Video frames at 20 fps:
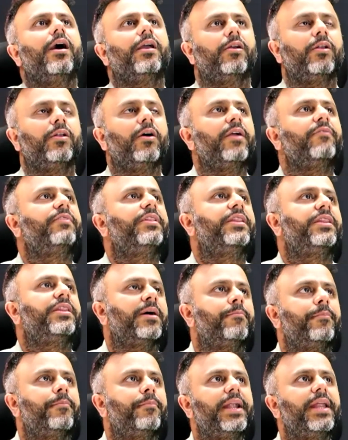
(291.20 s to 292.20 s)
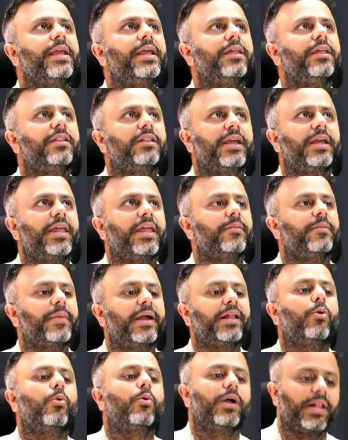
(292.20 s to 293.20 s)
if somebody is there in
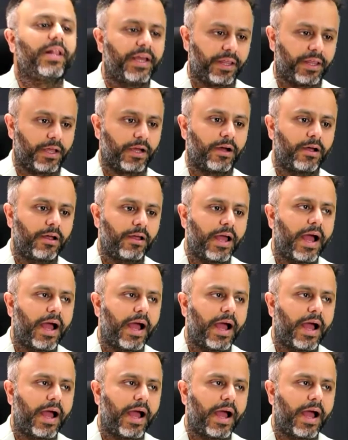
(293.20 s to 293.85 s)
my local area